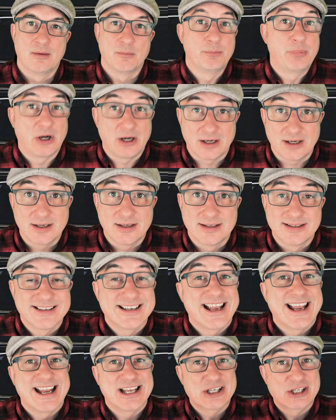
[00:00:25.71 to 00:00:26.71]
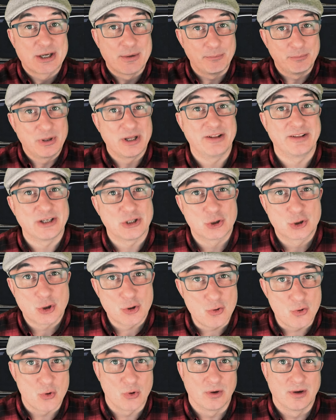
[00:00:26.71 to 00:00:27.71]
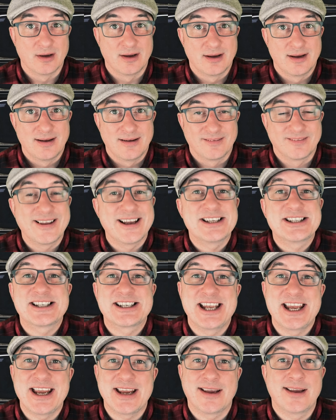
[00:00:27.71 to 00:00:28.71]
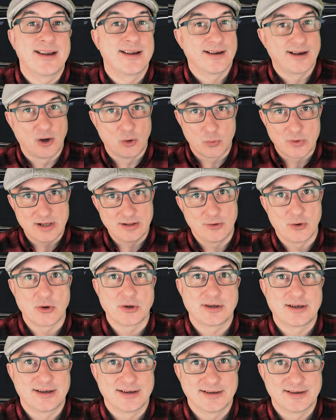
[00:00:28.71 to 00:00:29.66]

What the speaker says: But it's completely true. Let's take a wee look.